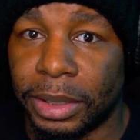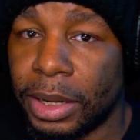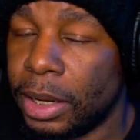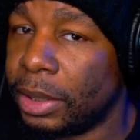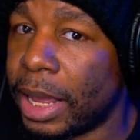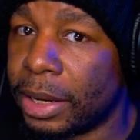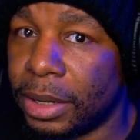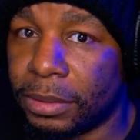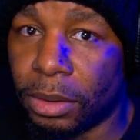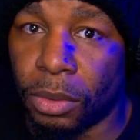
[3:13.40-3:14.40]
like it
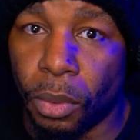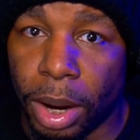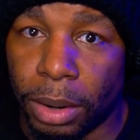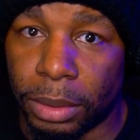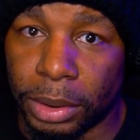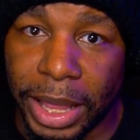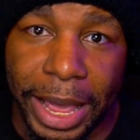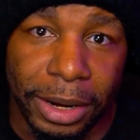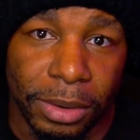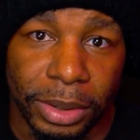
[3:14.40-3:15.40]
is on a
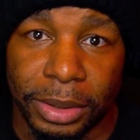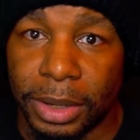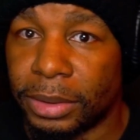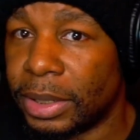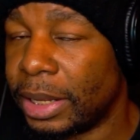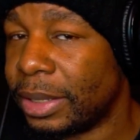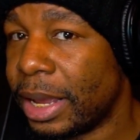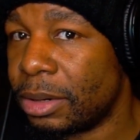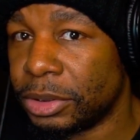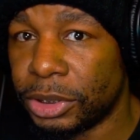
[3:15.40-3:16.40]
ladder or things like
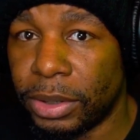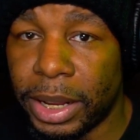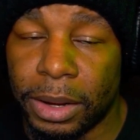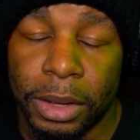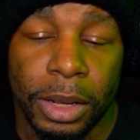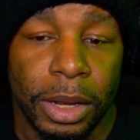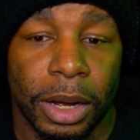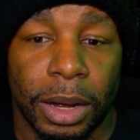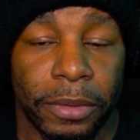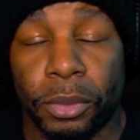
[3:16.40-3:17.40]
that on Showdown.
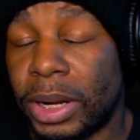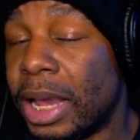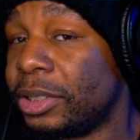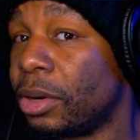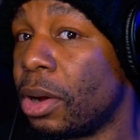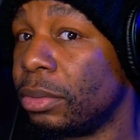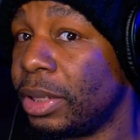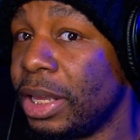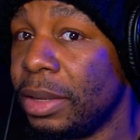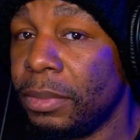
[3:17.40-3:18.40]
Everyone has their own
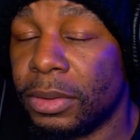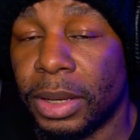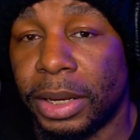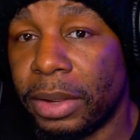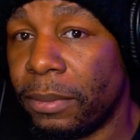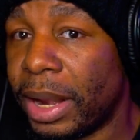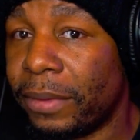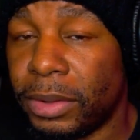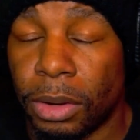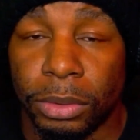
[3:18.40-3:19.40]
teams, and everybody
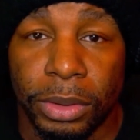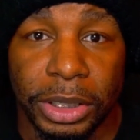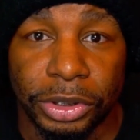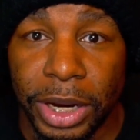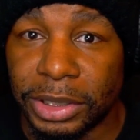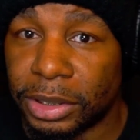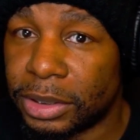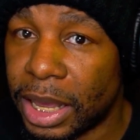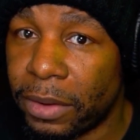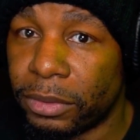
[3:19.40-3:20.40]
have their own unique strategies
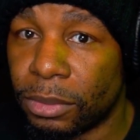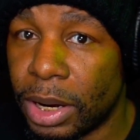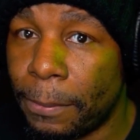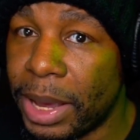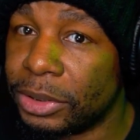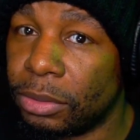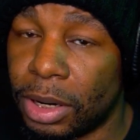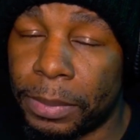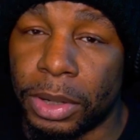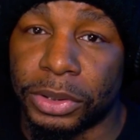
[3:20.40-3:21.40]
they have to run based on
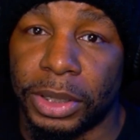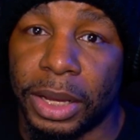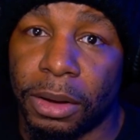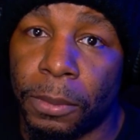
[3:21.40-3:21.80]
their personnel.